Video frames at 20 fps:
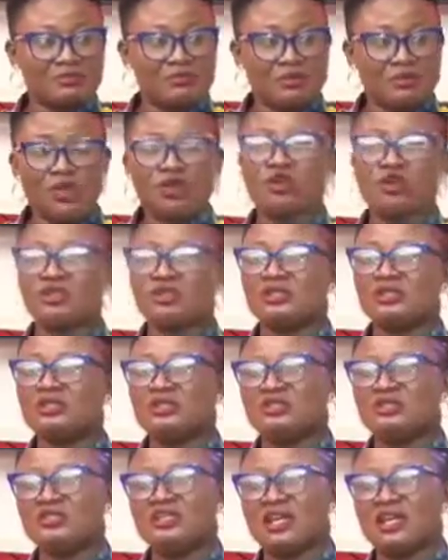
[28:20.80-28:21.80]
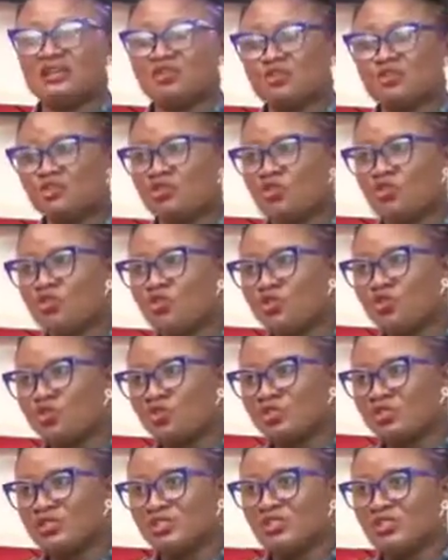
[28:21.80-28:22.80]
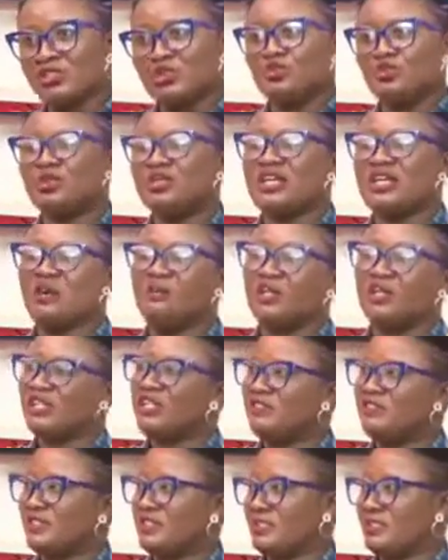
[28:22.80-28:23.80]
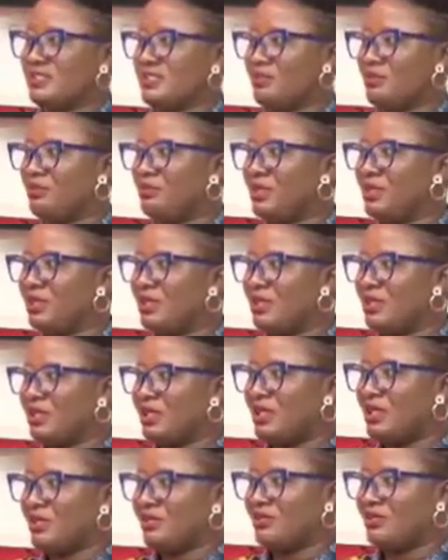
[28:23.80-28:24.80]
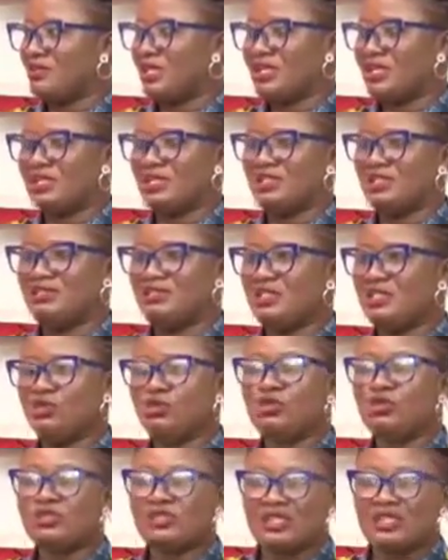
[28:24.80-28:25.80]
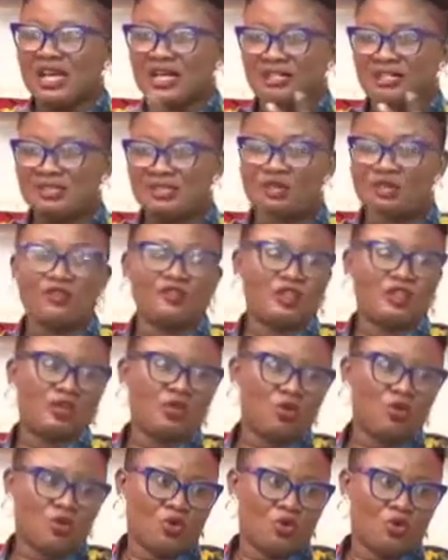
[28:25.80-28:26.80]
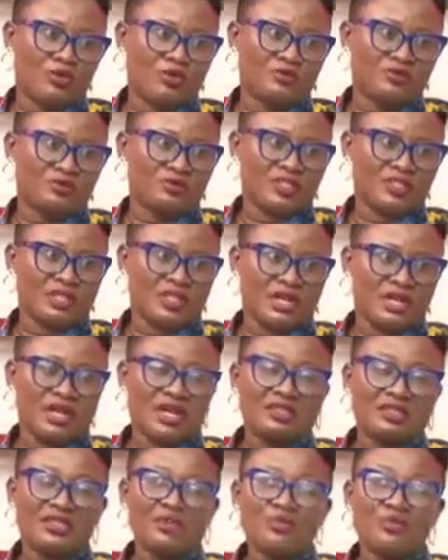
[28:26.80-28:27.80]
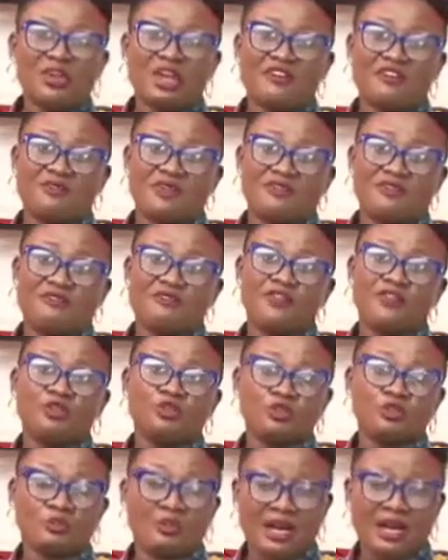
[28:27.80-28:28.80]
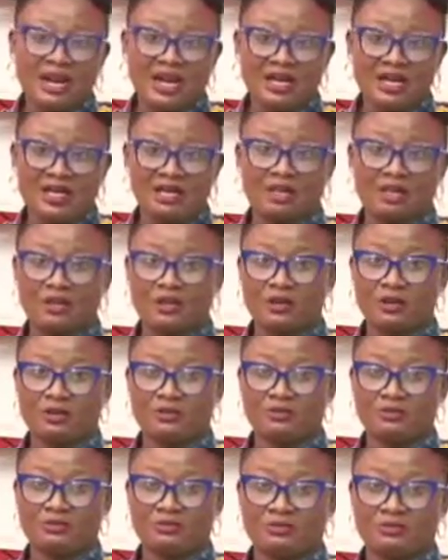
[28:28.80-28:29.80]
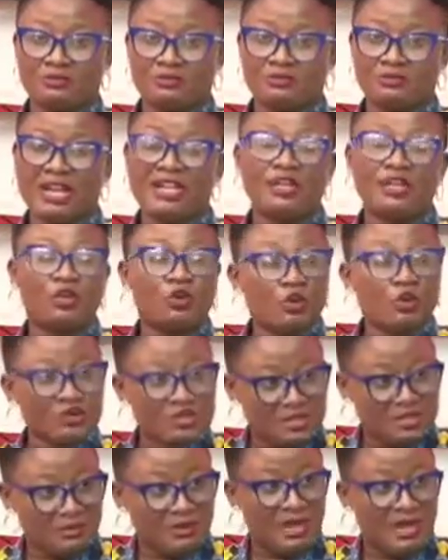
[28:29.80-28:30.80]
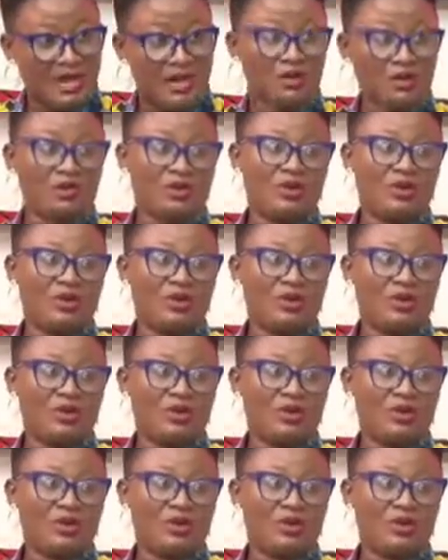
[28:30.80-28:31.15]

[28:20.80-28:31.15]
because they are so in tune with their belief system that they lose sight of the law. And I think we have been failed by the law somehow.